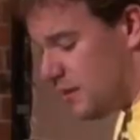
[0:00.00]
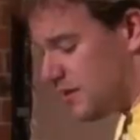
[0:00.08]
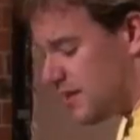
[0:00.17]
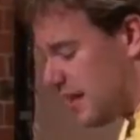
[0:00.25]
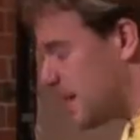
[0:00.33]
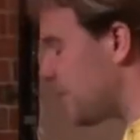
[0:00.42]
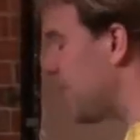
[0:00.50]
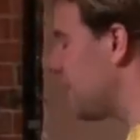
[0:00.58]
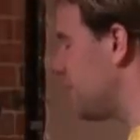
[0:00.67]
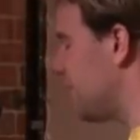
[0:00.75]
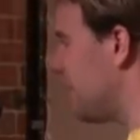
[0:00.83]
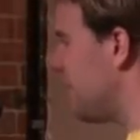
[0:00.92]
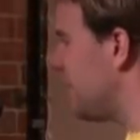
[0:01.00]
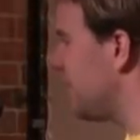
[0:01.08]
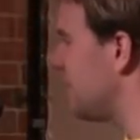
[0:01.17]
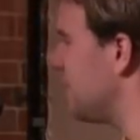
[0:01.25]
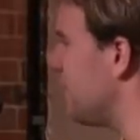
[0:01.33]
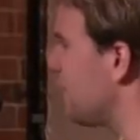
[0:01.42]
The old saying about
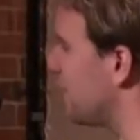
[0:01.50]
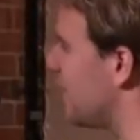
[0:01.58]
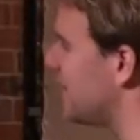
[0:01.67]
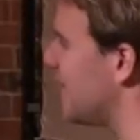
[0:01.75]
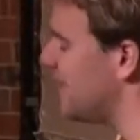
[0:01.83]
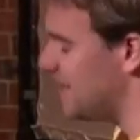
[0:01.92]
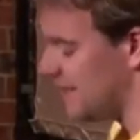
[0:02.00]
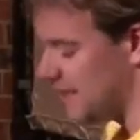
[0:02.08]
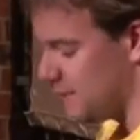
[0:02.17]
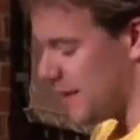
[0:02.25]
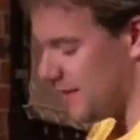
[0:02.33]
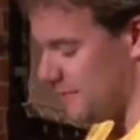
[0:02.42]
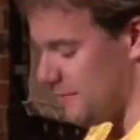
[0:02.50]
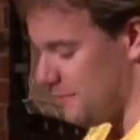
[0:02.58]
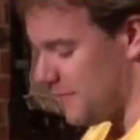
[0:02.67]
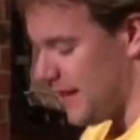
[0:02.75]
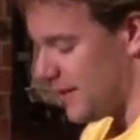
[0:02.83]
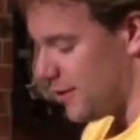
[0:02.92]
organising atheists is being
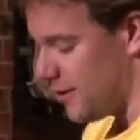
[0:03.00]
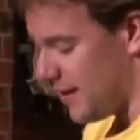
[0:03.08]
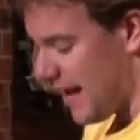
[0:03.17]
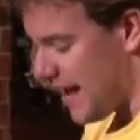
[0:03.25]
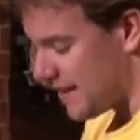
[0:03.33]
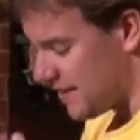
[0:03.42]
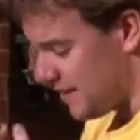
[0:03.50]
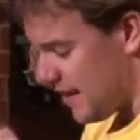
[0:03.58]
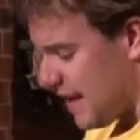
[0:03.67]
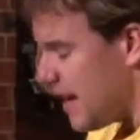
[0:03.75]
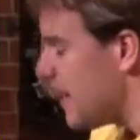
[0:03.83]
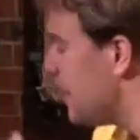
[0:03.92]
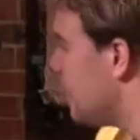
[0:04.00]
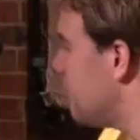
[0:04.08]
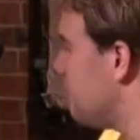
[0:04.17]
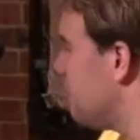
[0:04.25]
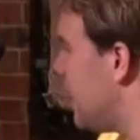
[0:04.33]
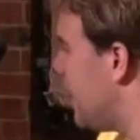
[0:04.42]
like herding cats.
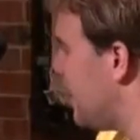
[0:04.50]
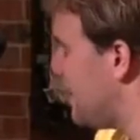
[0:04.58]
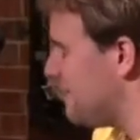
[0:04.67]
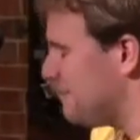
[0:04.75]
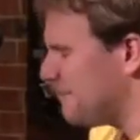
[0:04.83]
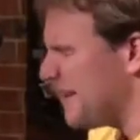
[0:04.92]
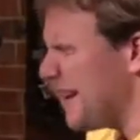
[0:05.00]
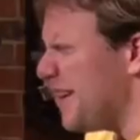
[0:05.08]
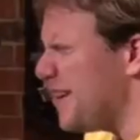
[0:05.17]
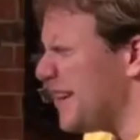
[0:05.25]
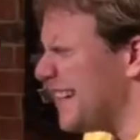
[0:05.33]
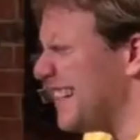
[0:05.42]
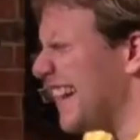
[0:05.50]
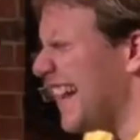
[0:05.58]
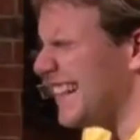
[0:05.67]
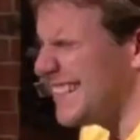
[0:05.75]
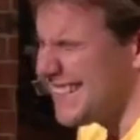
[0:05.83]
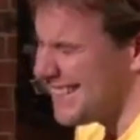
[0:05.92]
Herding
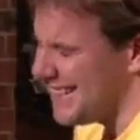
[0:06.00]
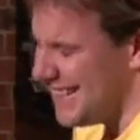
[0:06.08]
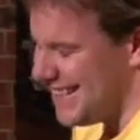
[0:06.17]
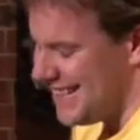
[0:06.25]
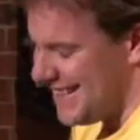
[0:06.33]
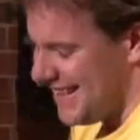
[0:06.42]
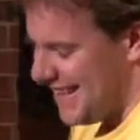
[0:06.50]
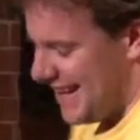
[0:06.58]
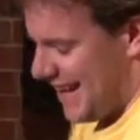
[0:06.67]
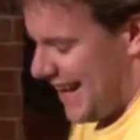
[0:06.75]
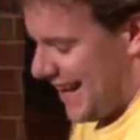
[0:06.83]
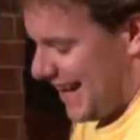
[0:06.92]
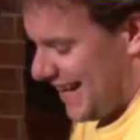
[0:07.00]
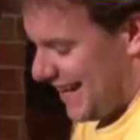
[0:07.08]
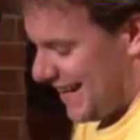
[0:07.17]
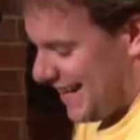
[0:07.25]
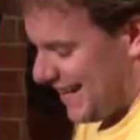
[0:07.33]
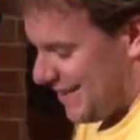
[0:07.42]
cats.
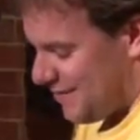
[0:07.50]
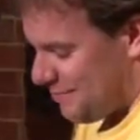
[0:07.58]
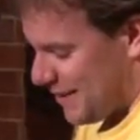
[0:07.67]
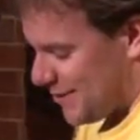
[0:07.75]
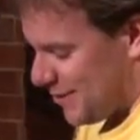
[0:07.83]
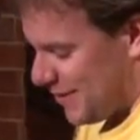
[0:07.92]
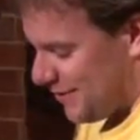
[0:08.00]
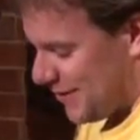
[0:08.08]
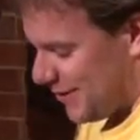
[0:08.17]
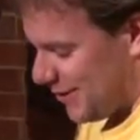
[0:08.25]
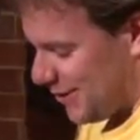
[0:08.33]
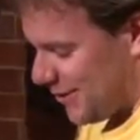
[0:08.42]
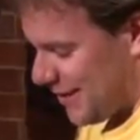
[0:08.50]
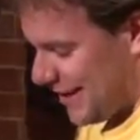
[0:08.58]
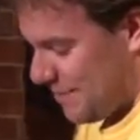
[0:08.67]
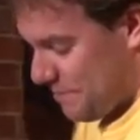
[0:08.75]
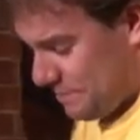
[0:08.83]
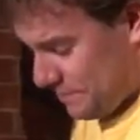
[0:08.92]
I've been talking for too long
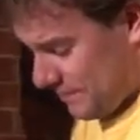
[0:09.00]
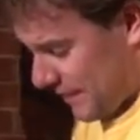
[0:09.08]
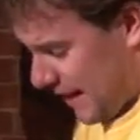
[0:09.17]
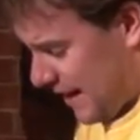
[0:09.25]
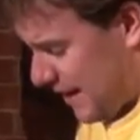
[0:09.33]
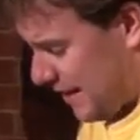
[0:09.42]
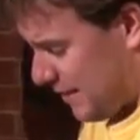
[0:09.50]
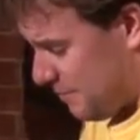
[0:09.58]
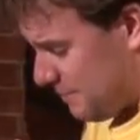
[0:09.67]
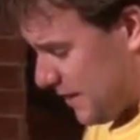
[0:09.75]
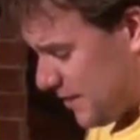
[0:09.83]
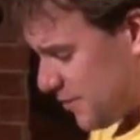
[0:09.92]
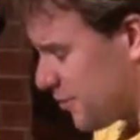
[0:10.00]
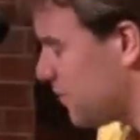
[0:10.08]
already. It's